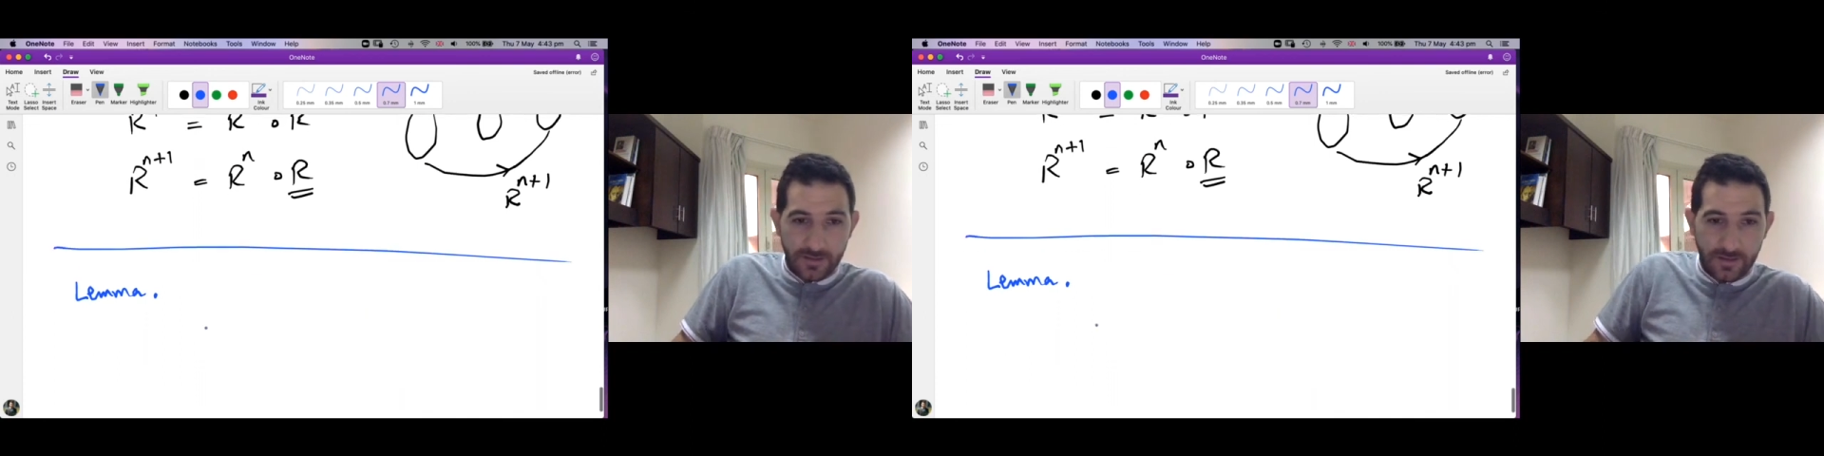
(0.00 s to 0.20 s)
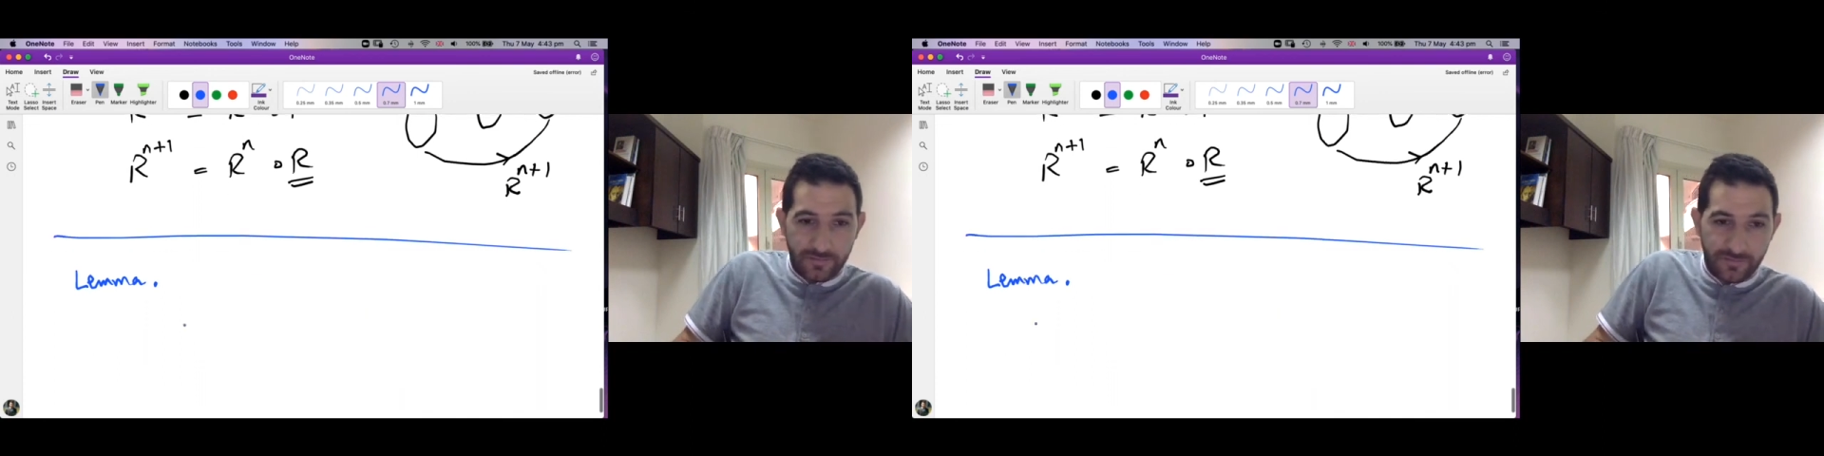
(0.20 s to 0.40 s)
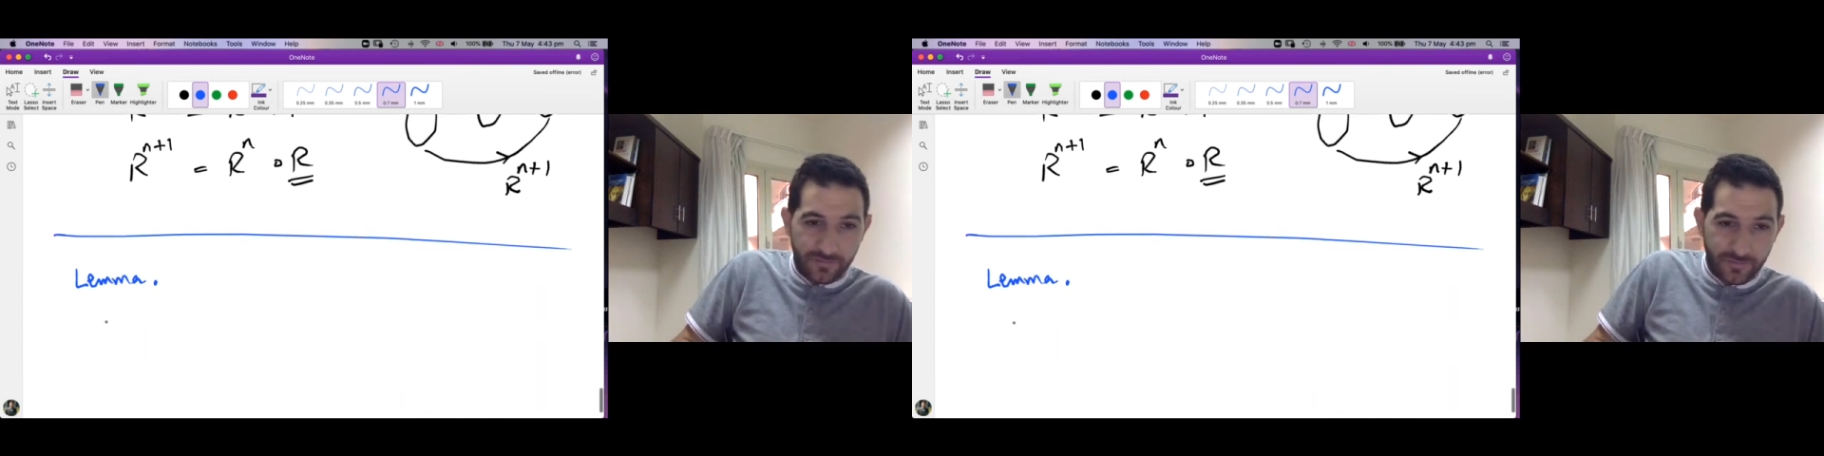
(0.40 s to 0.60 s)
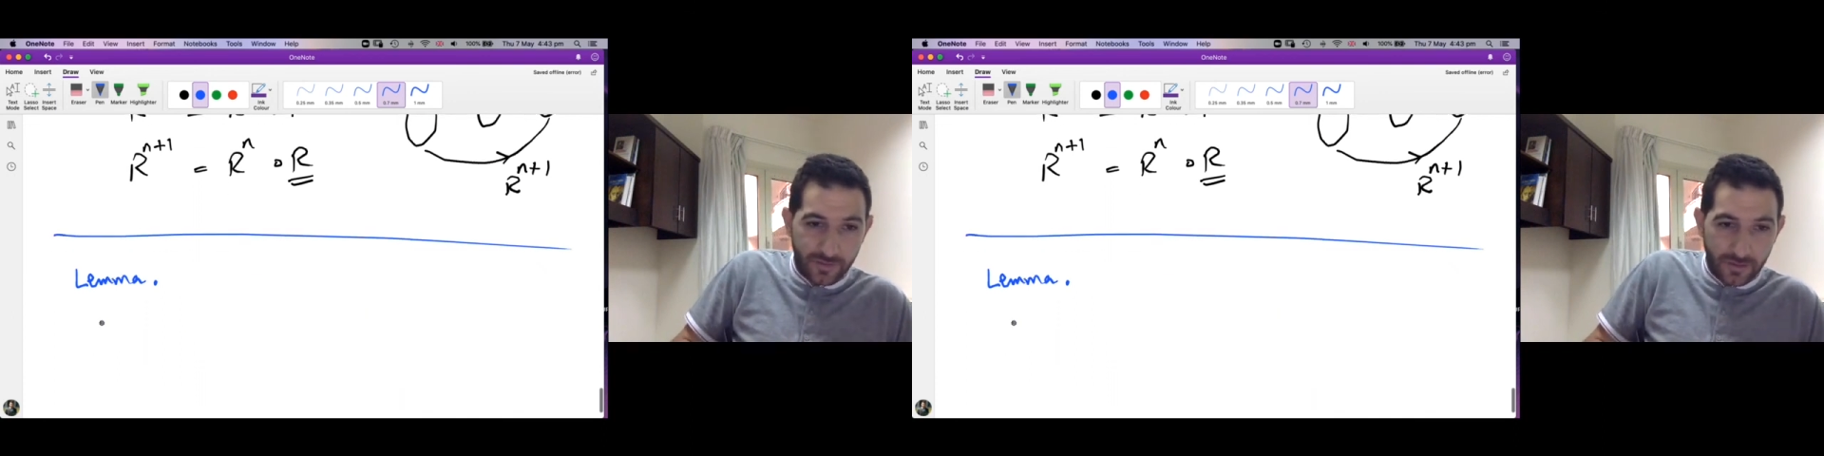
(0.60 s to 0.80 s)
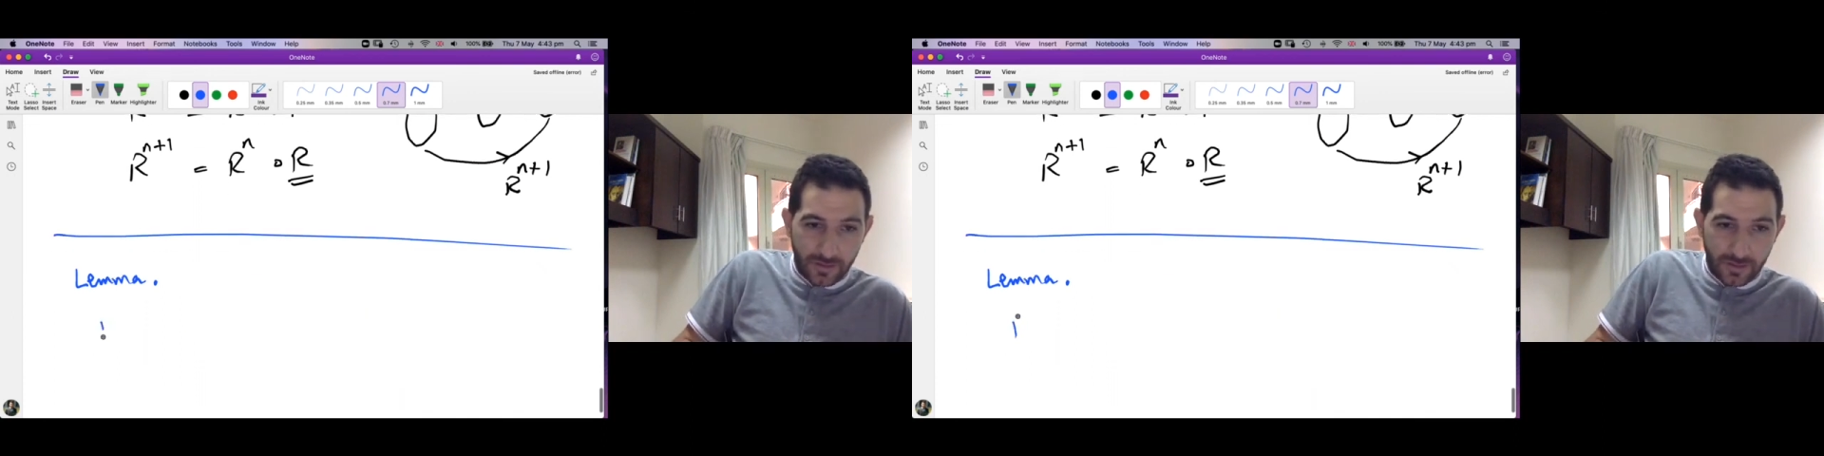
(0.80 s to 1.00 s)
if
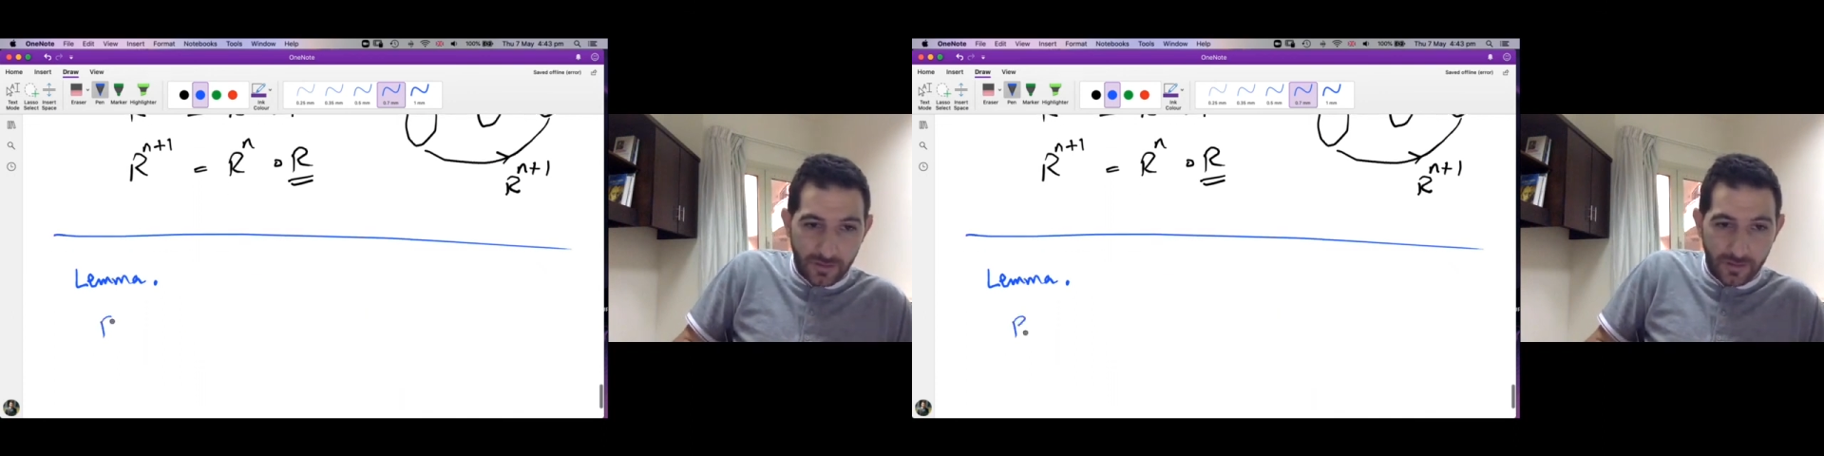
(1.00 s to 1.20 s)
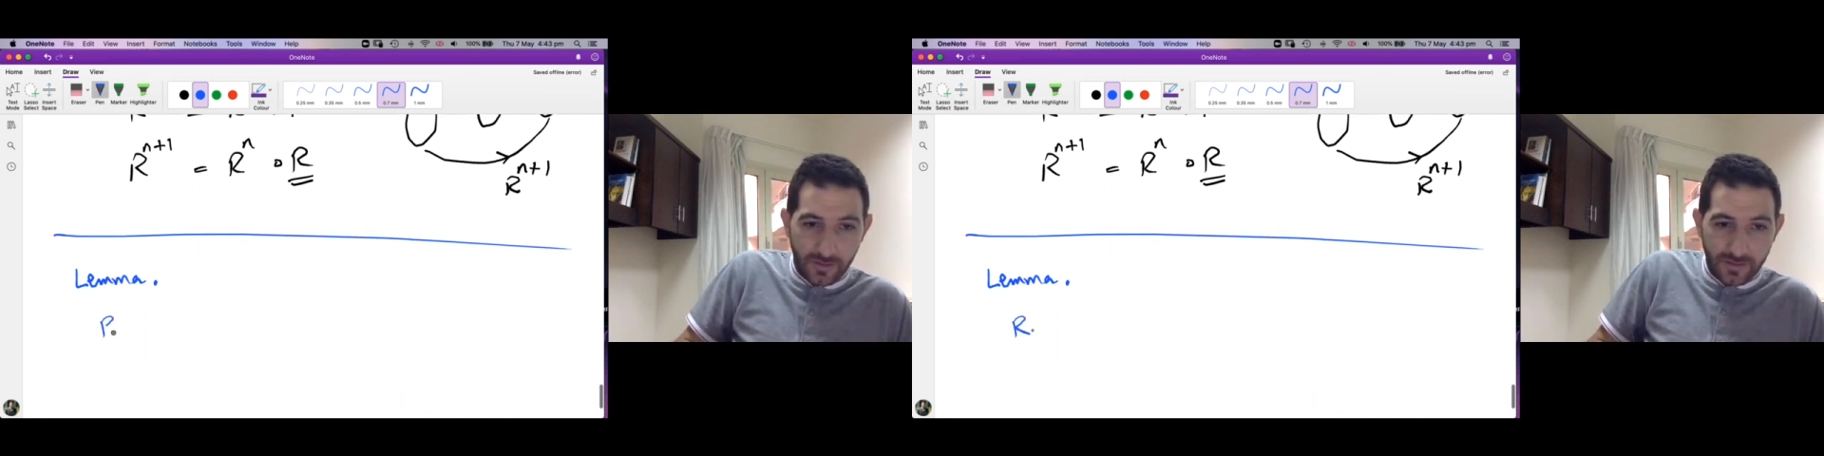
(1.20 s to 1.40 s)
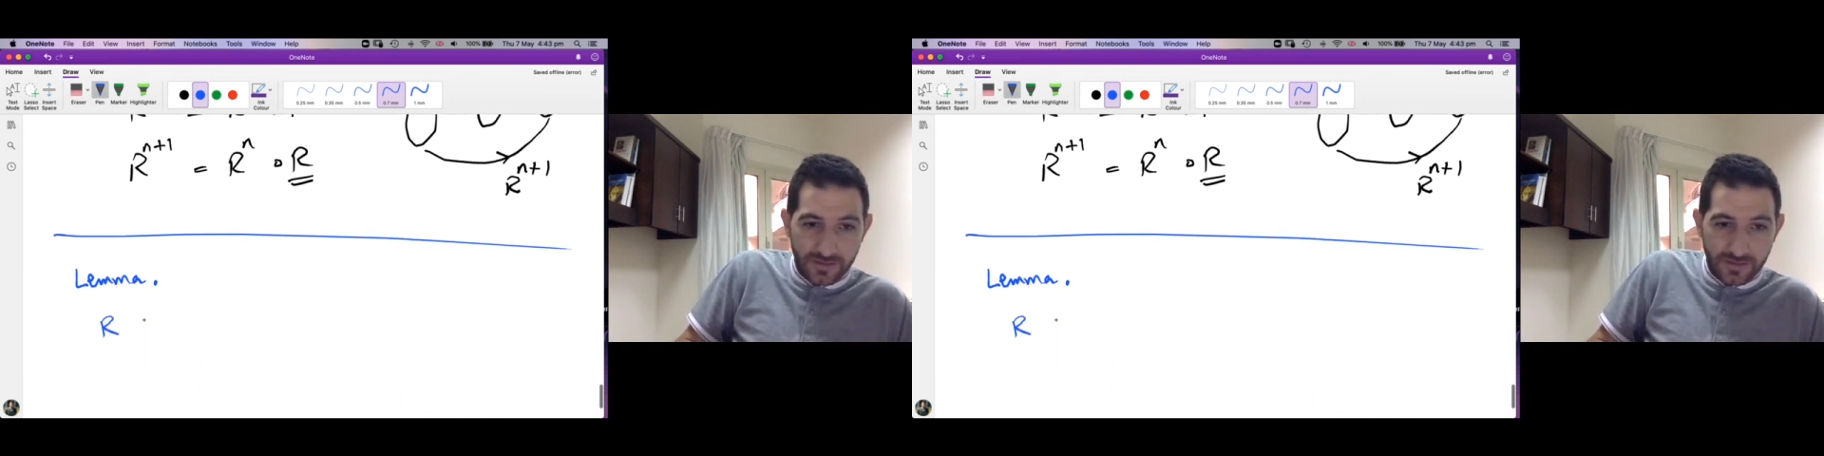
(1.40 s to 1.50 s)
R